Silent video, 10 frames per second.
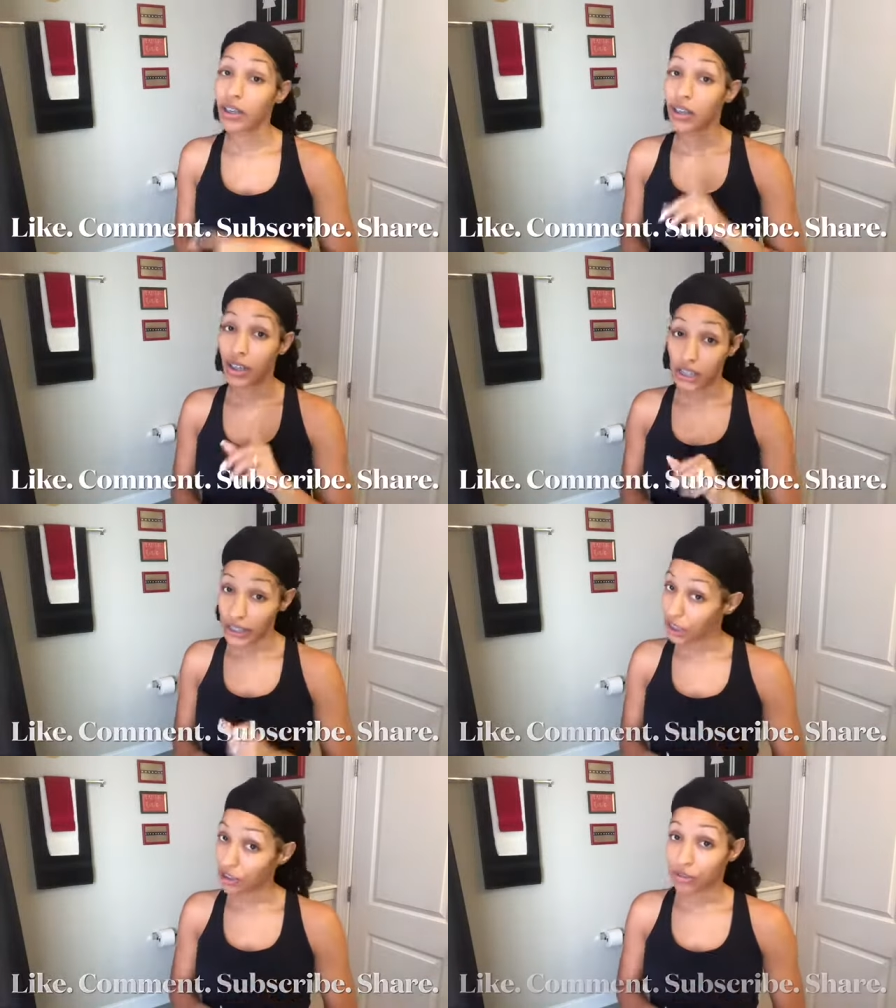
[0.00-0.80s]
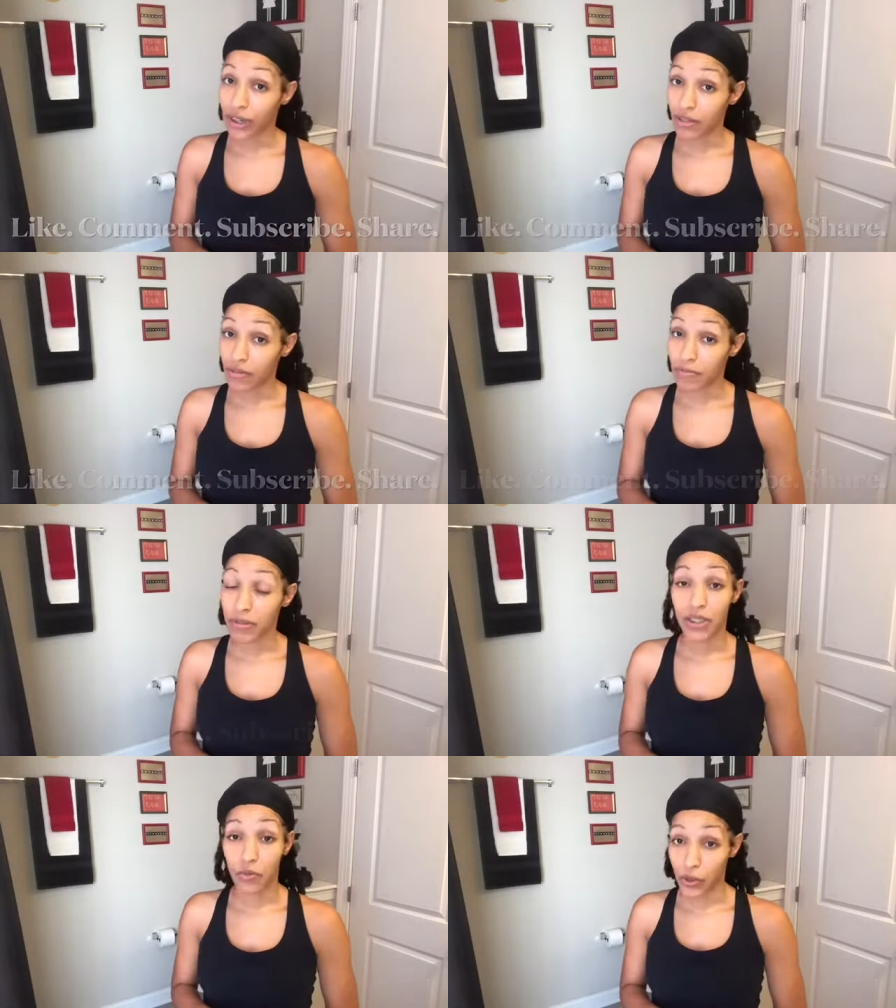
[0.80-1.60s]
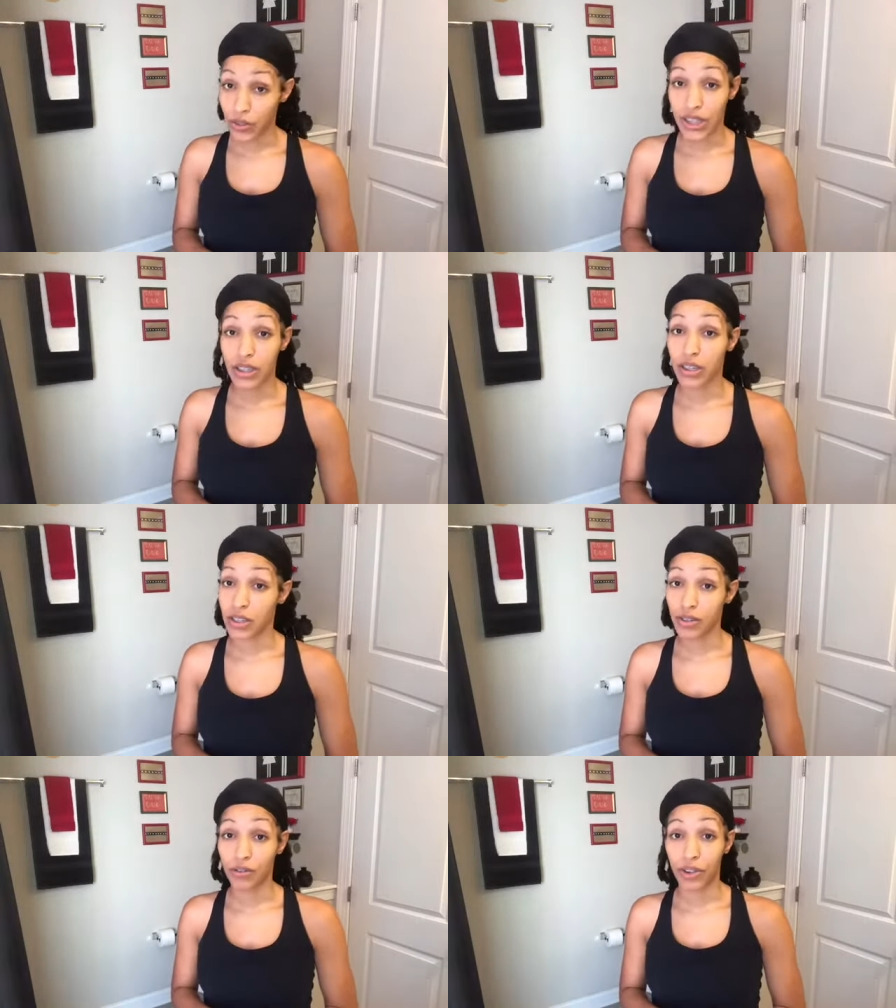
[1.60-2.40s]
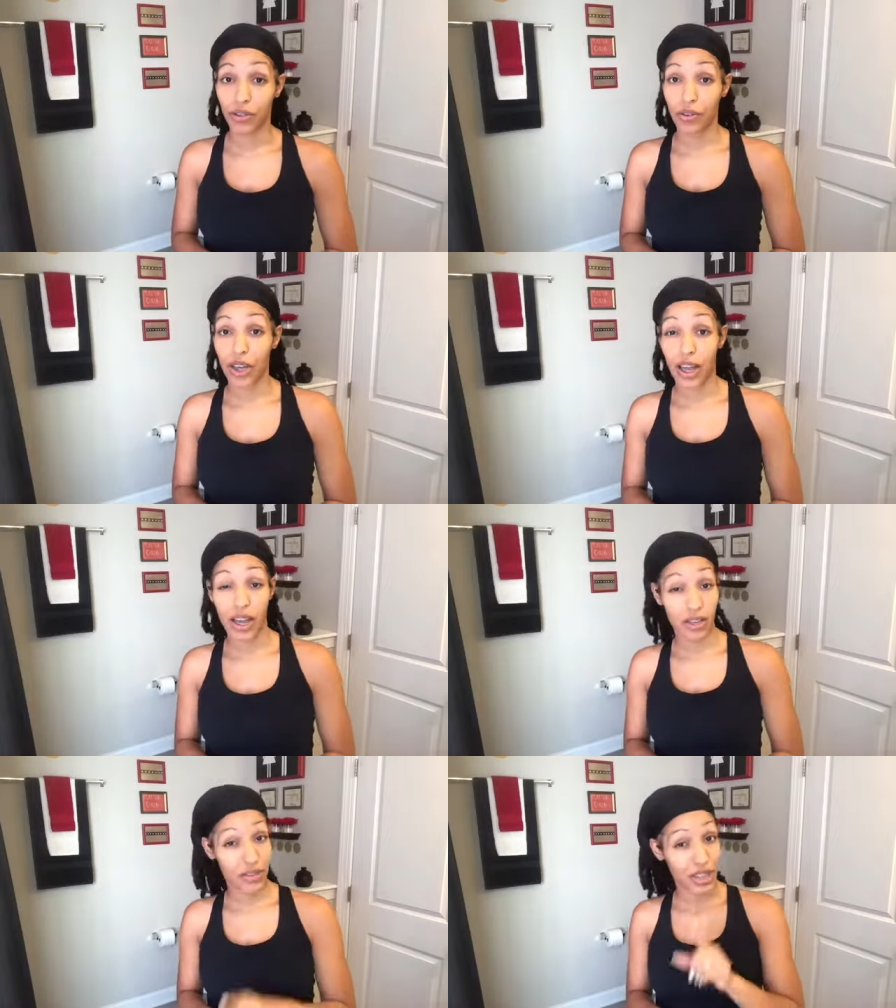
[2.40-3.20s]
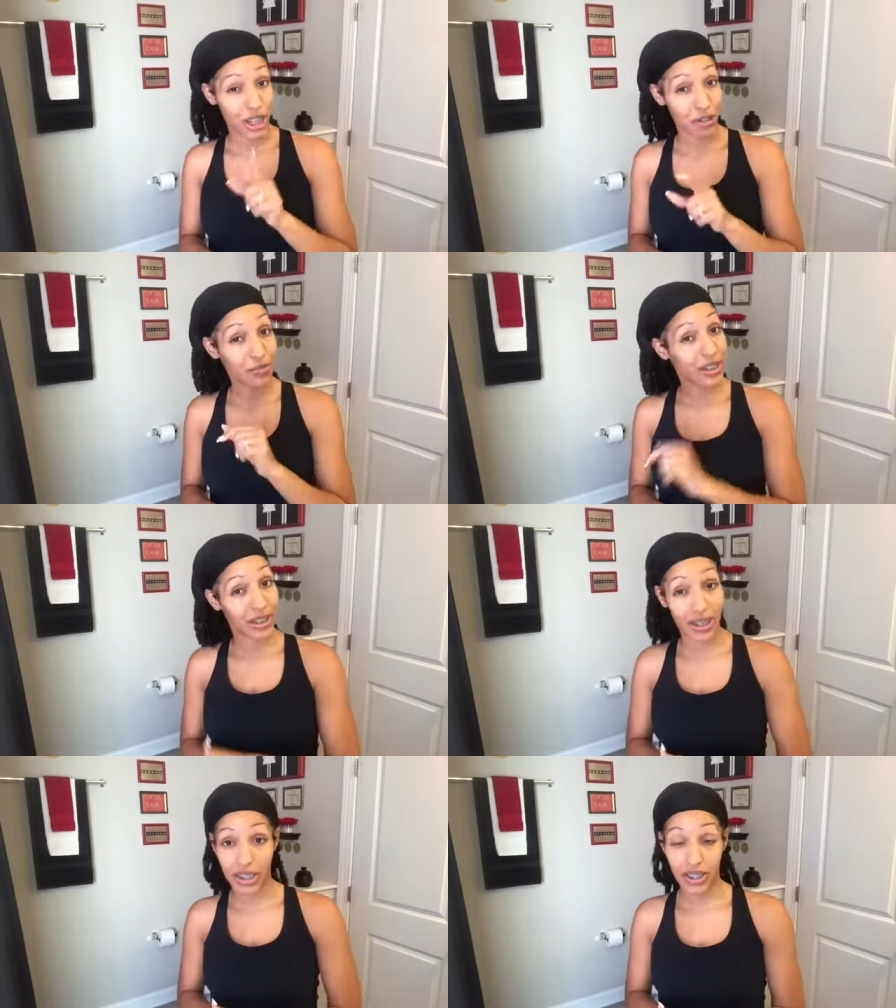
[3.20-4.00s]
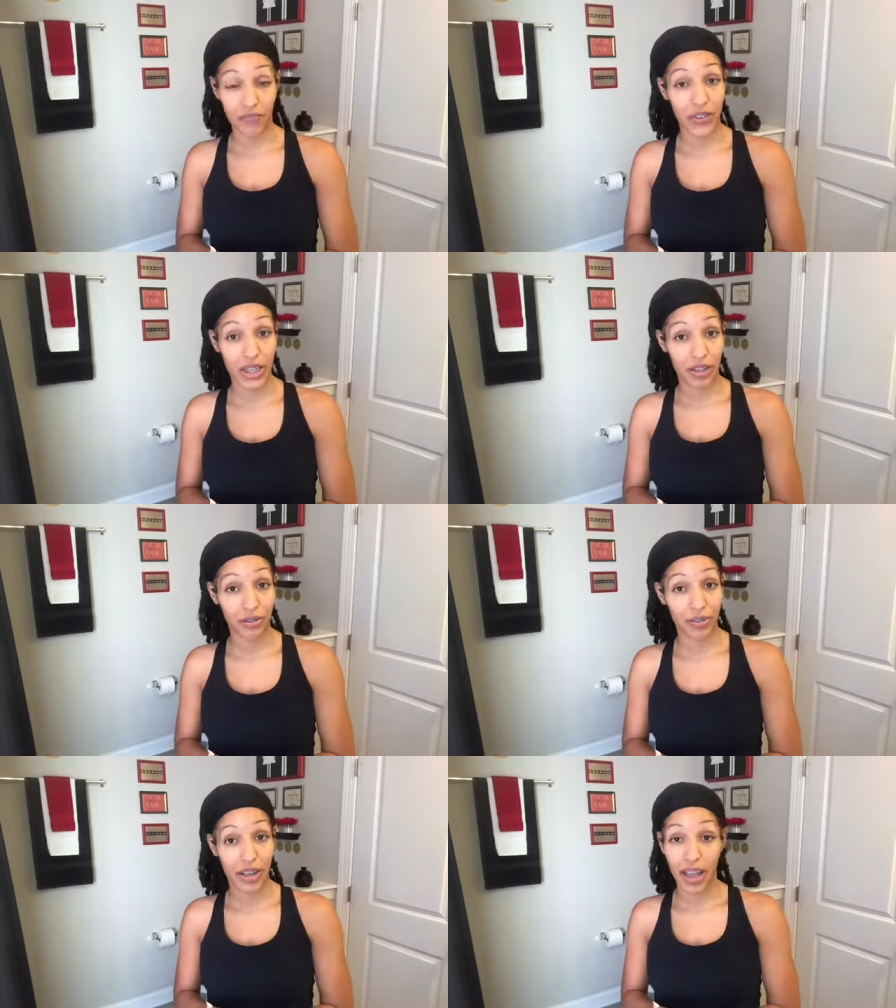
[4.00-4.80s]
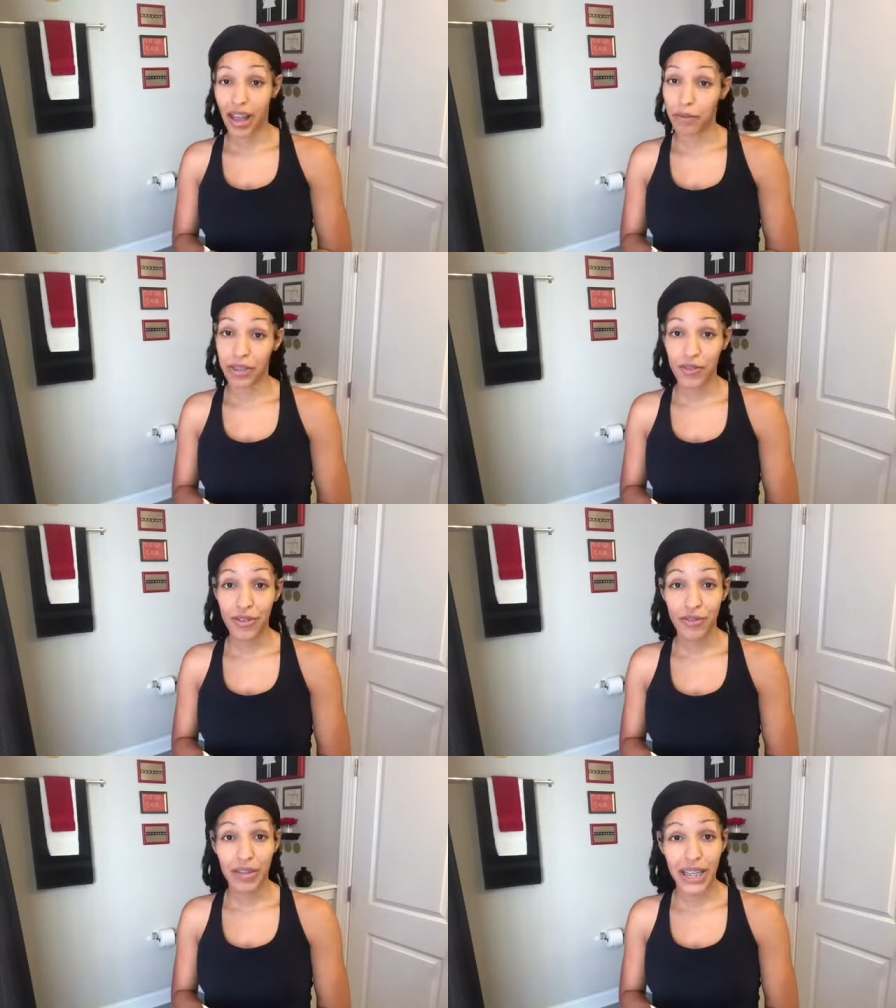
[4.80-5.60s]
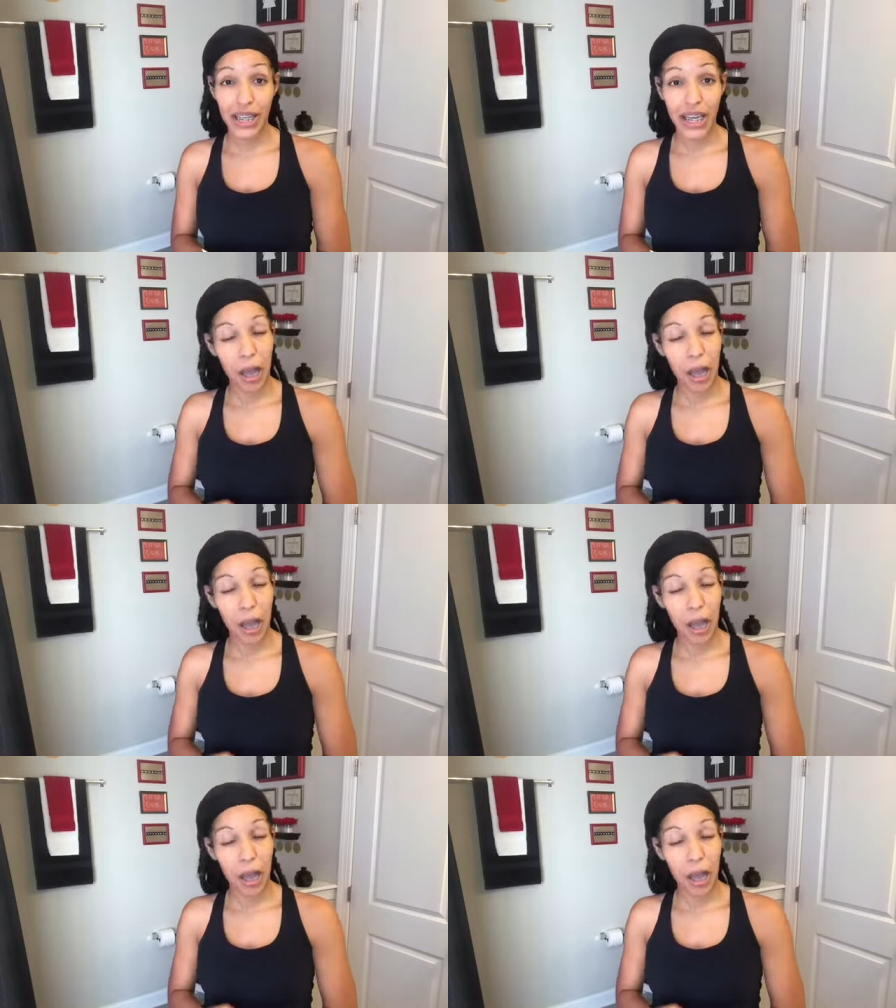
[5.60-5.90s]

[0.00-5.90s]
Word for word: adjust your crowns because royalty looks good on you. I'll see you in the next video. Happy YouTubing.